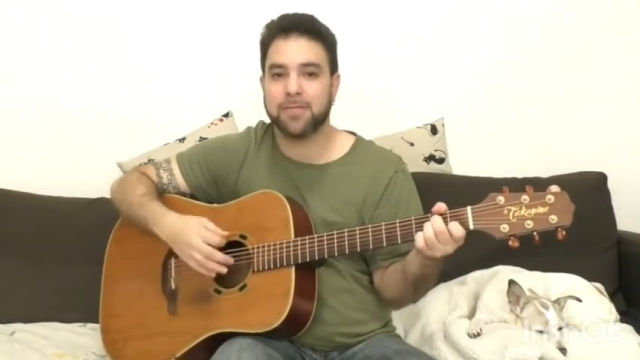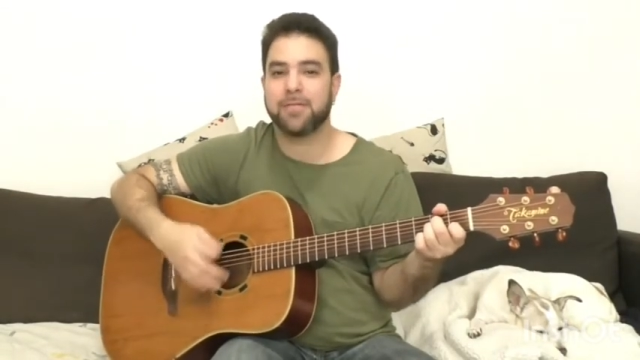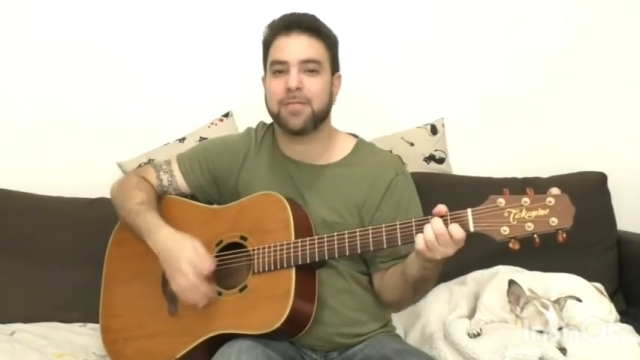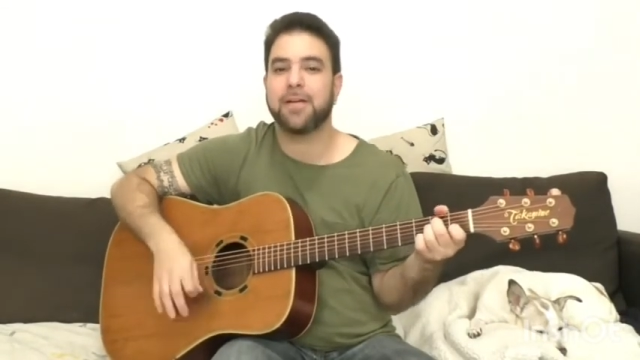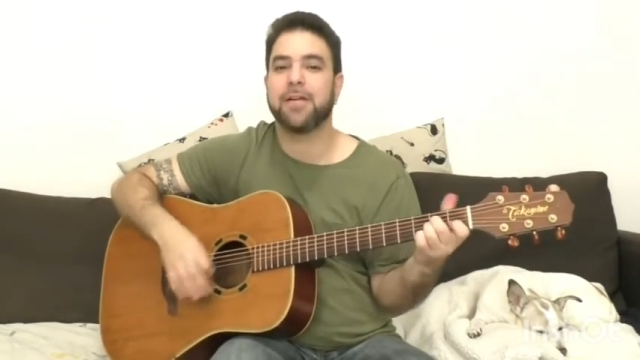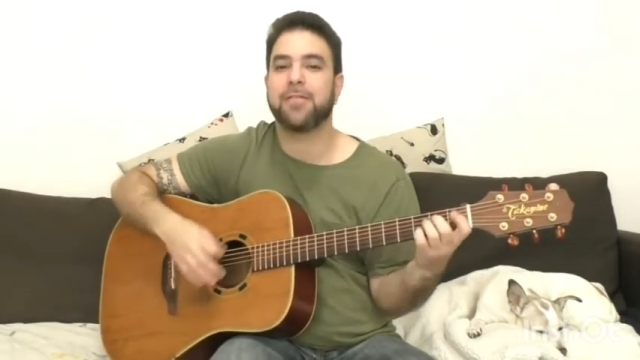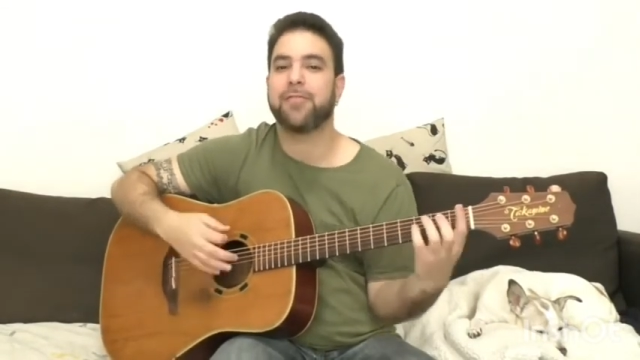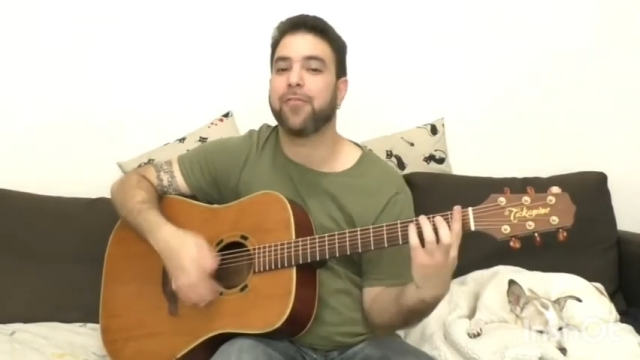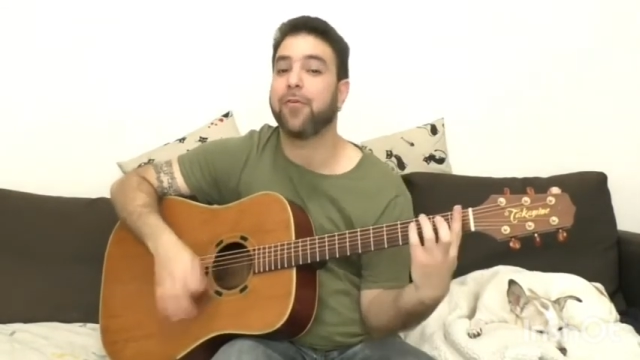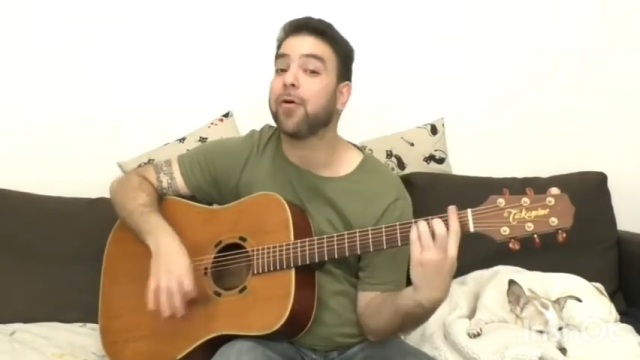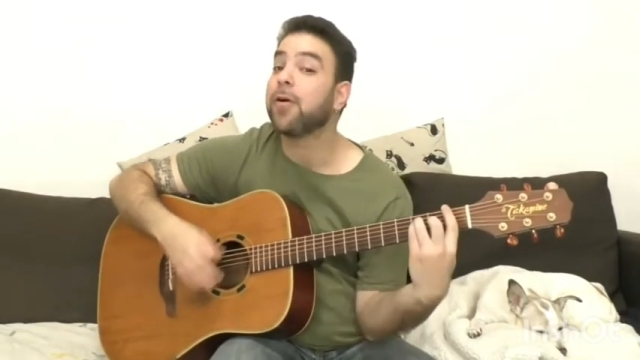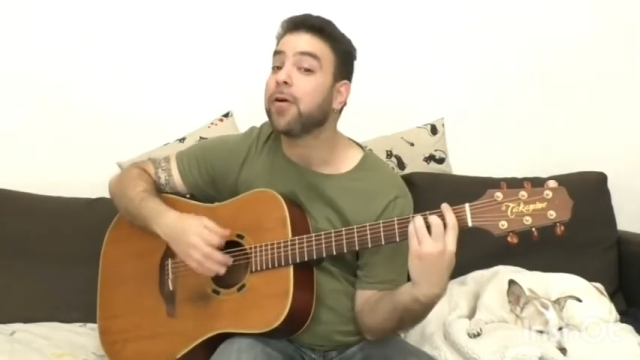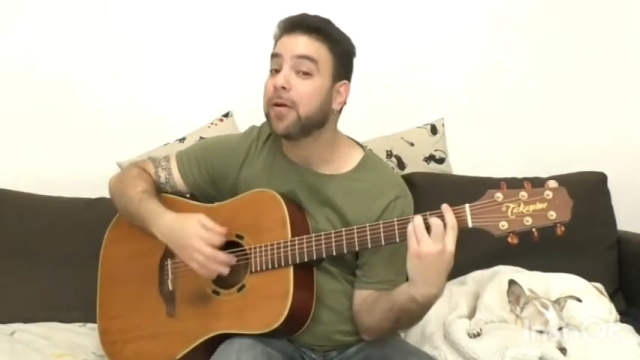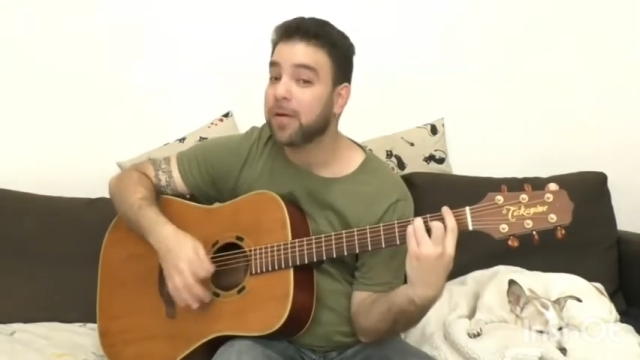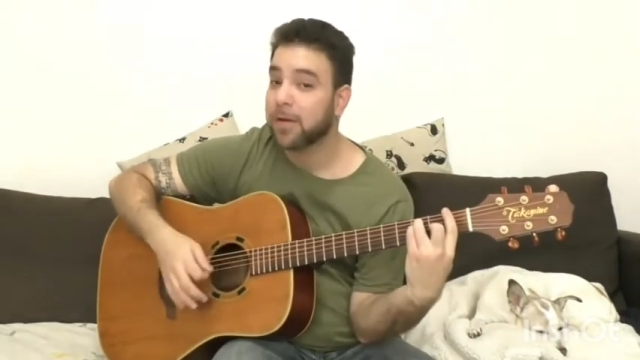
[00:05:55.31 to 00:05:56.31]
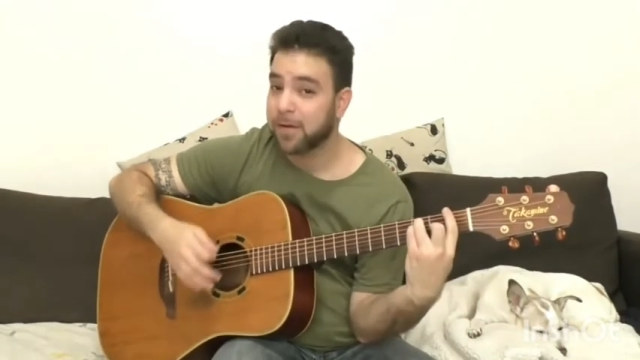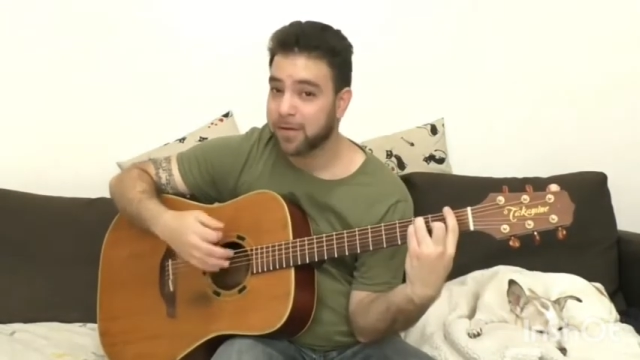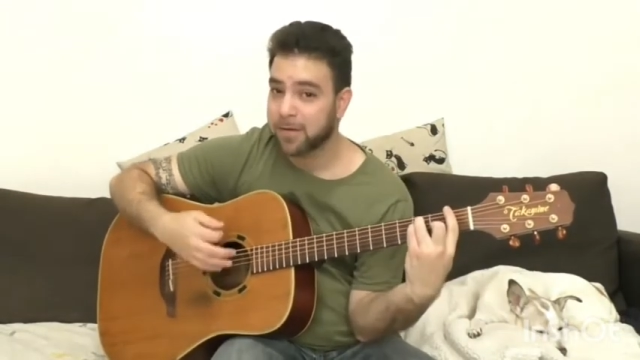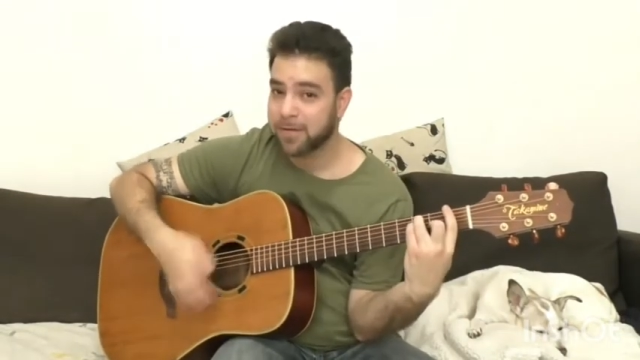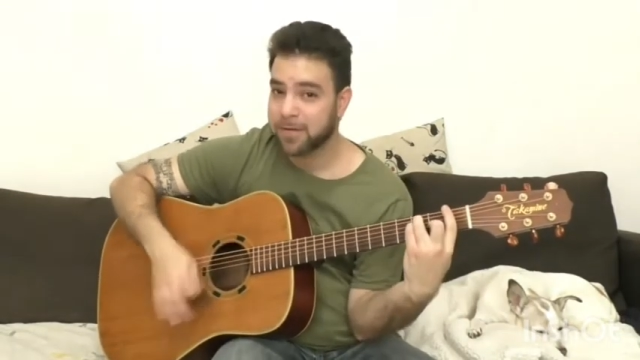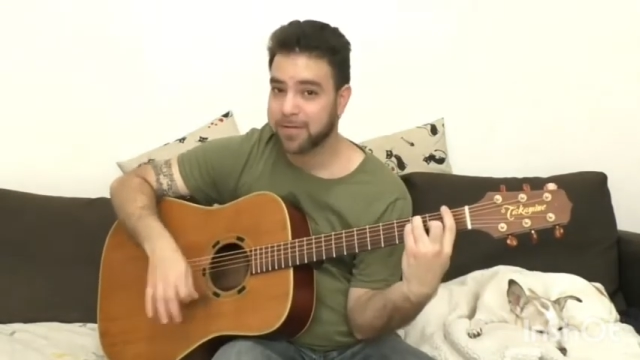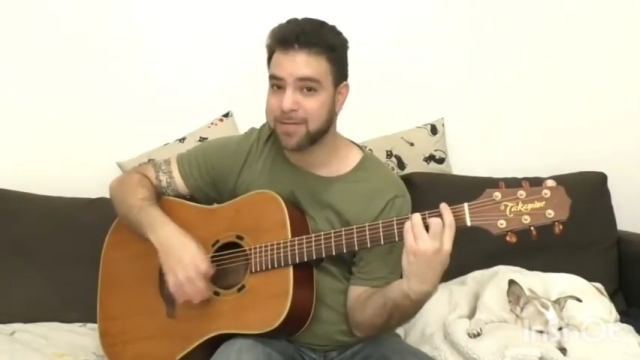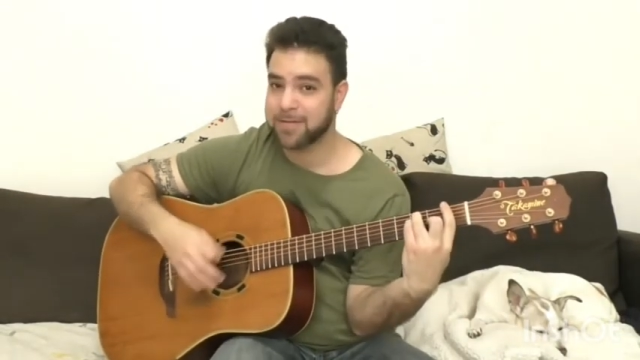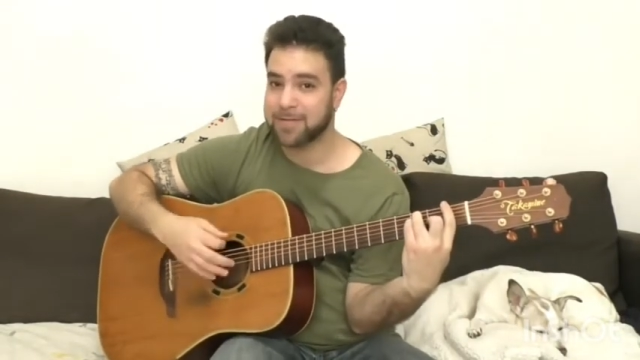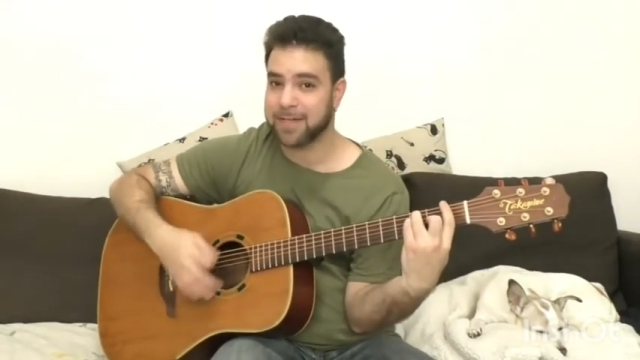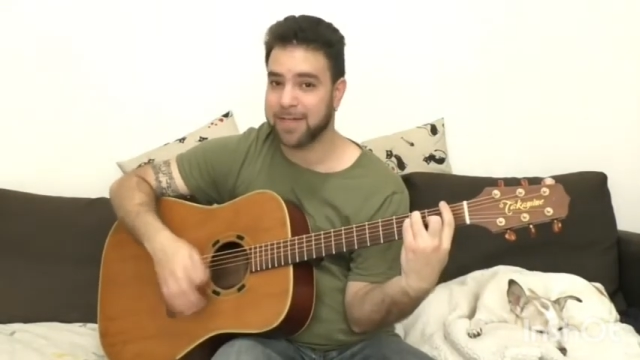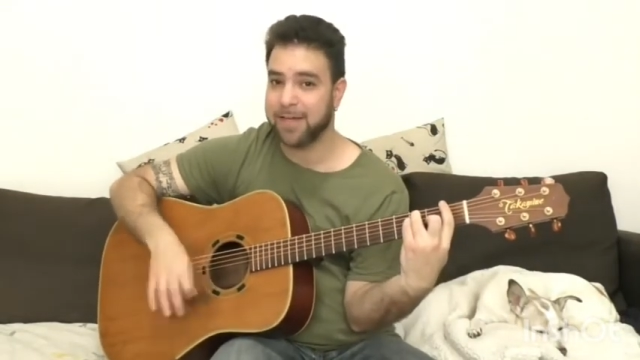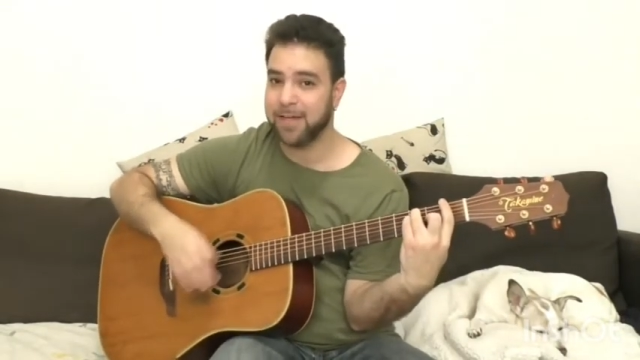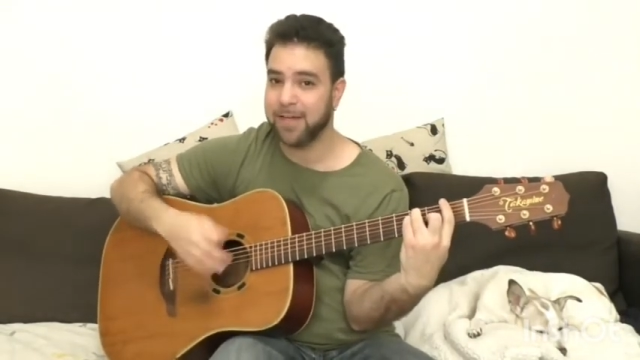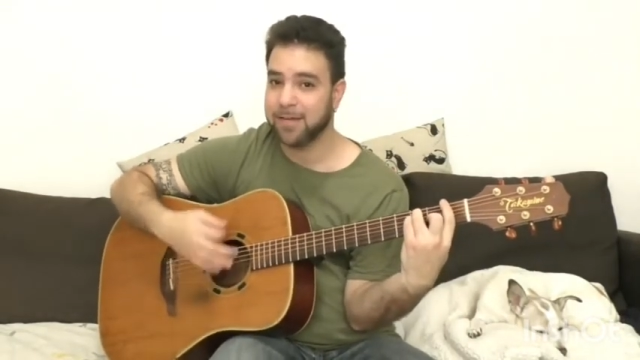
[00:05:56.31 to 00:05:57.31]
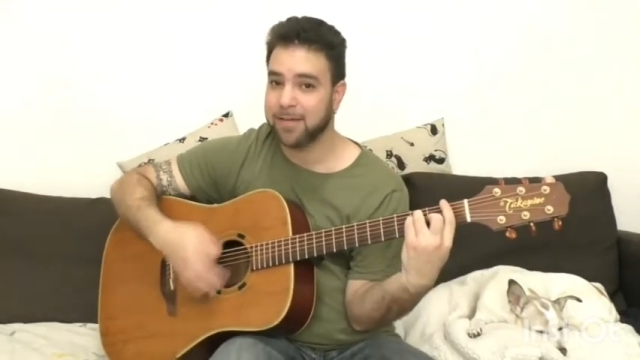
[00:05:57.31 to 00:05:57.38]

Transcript: 3, 4. See?